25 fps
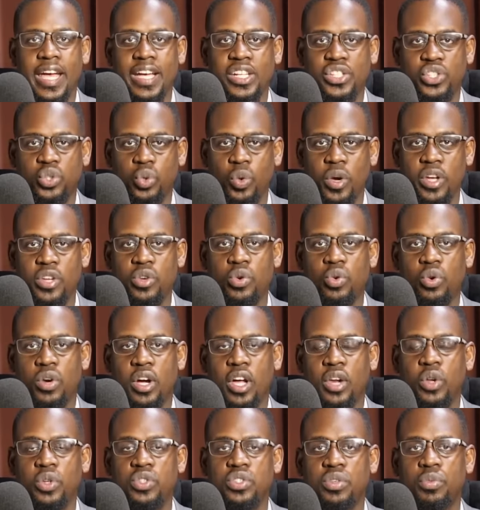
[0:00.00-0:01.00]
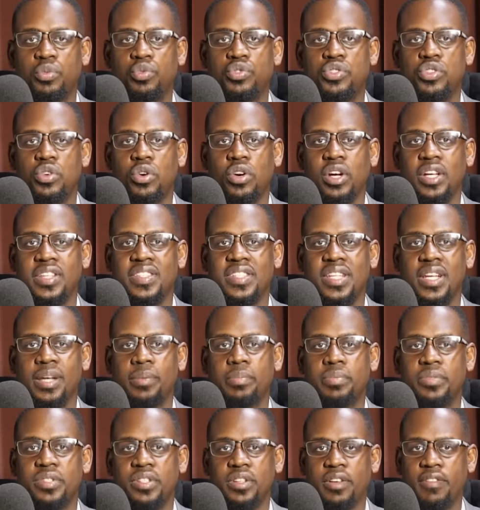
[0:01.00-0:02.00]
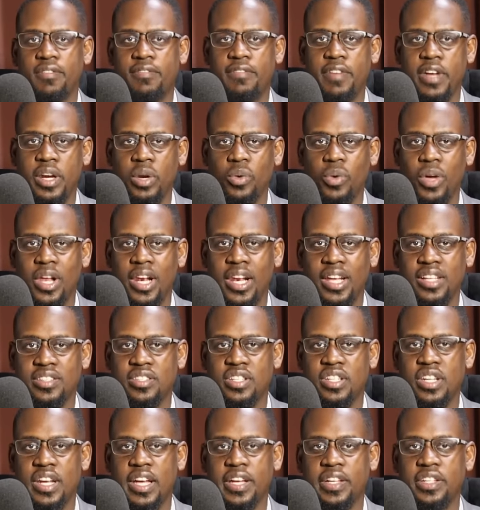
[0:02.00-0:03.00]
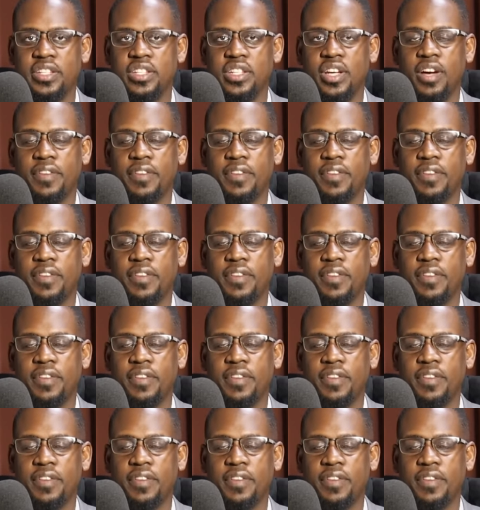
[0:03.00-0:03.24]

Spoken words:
I assure you, Kalonzo Musyoka slept very well last night